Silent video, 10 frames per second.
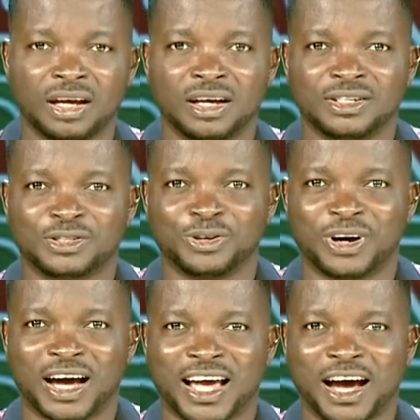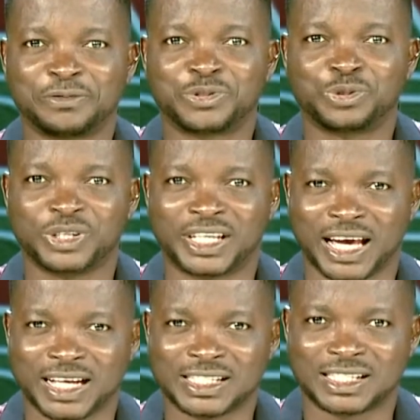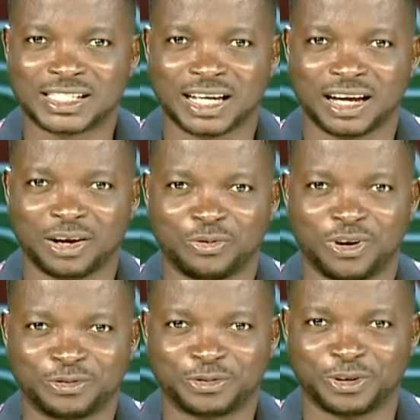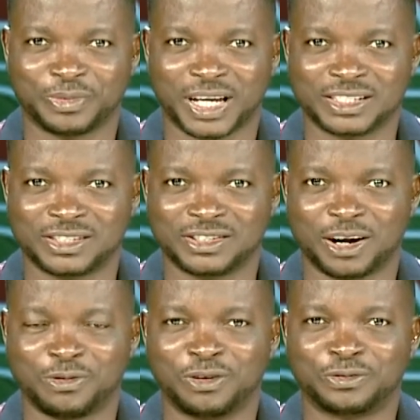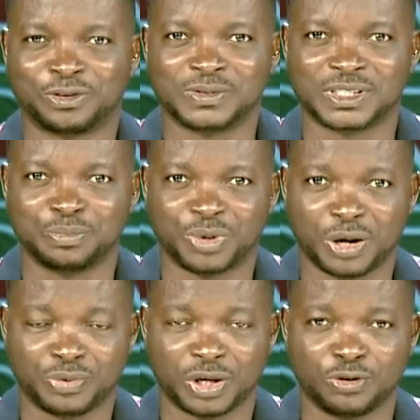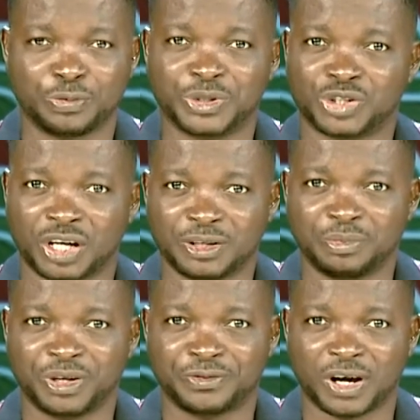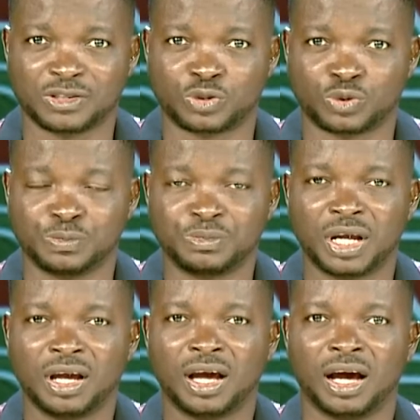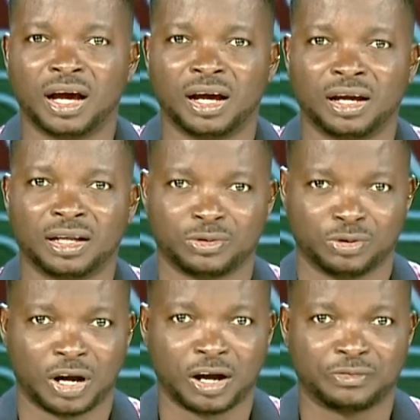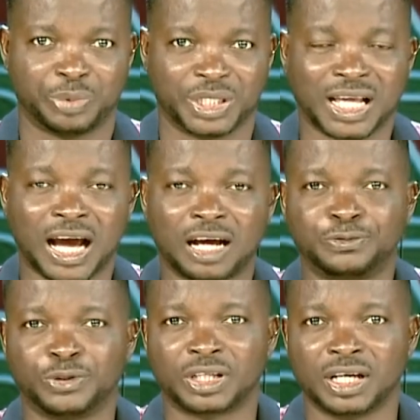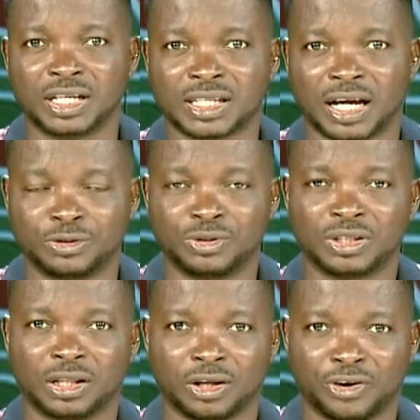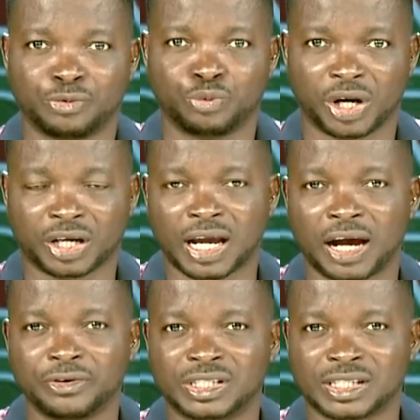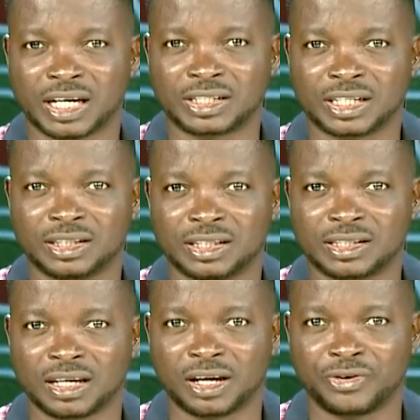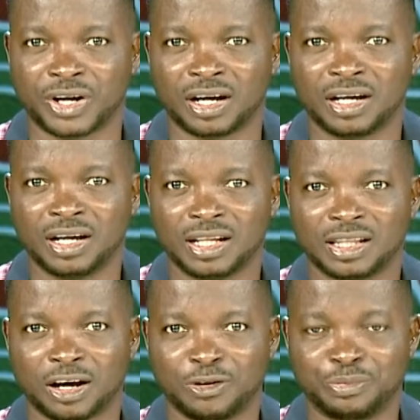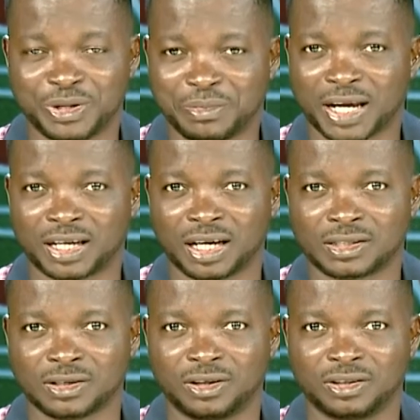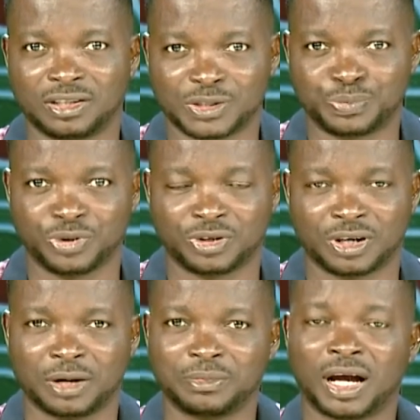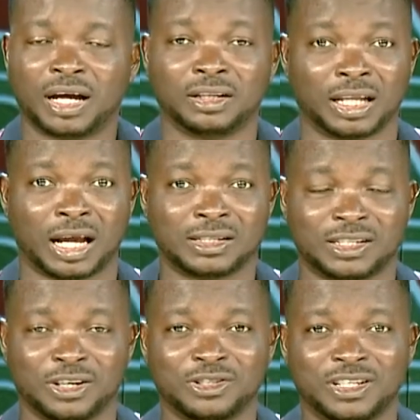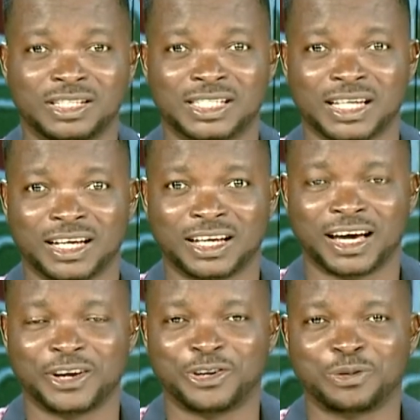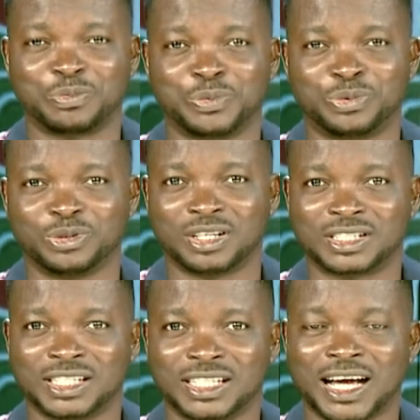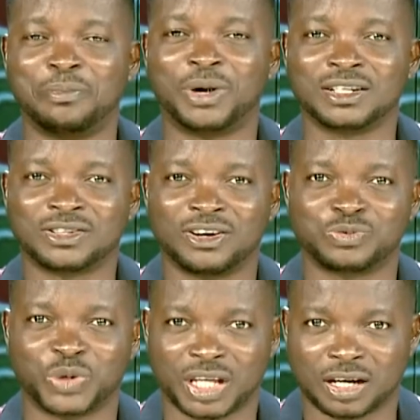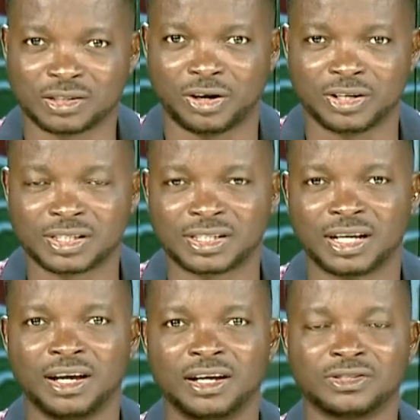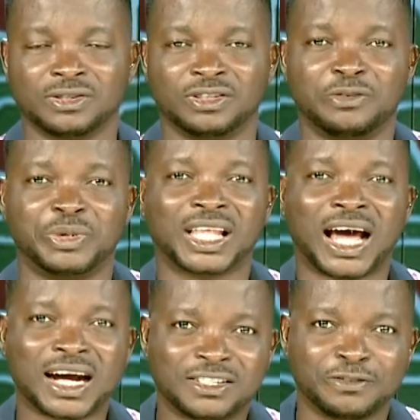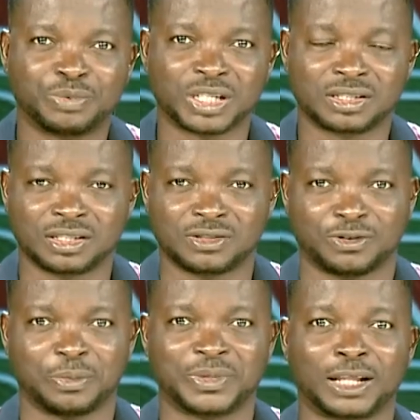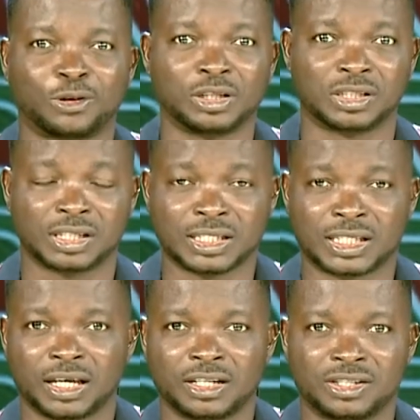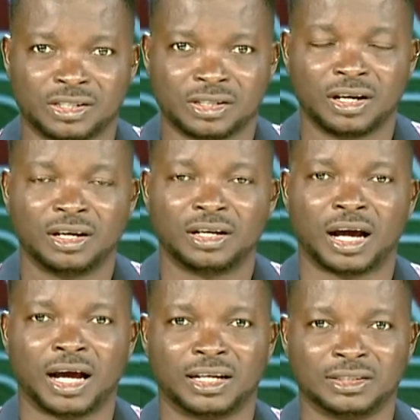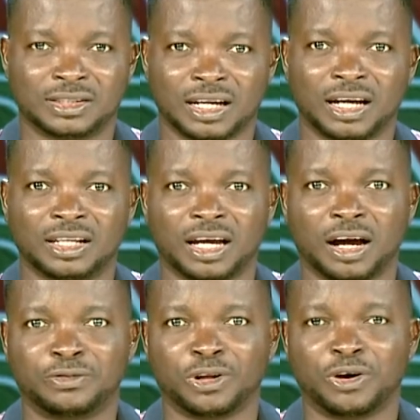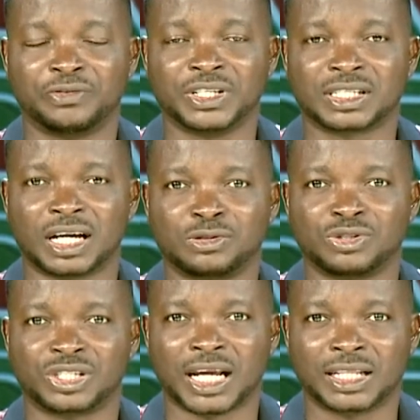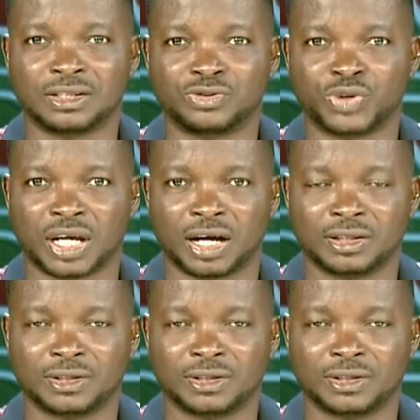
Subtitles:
So I have two guests, one from Nigeria, one from Zimbabwe, who will be joining me via Zoom, who have been advocates and doing a lot of work and research in this area. That will be my guest on this program. And as they usually say, young people, nothing about us without us. So they've been active persons from the adolescence age, and they have a lot of insight to share in this regard.